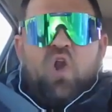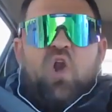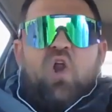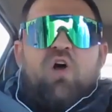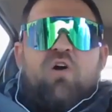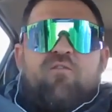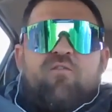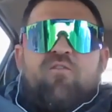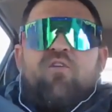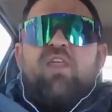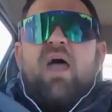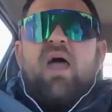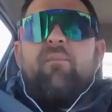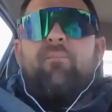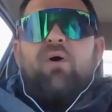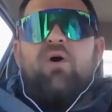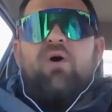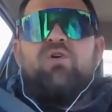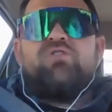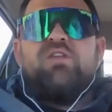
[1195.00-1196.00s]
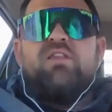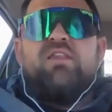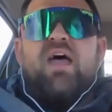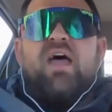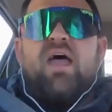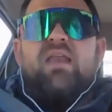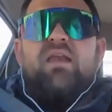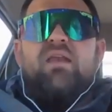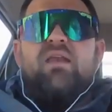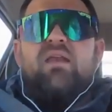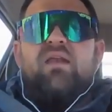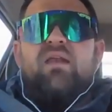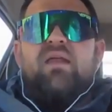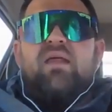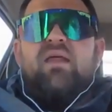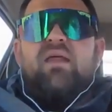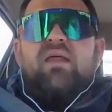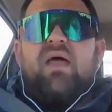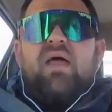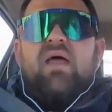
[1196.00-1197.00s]
Look for that person that
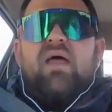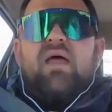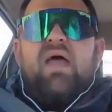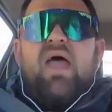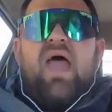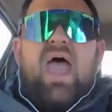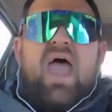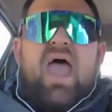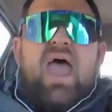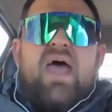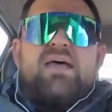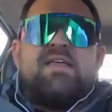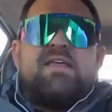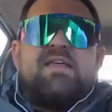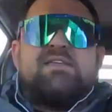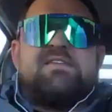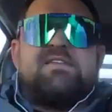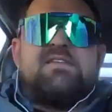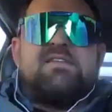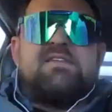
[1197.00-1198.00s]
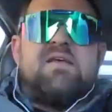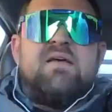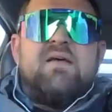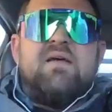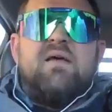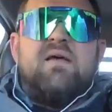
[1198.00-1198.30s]
has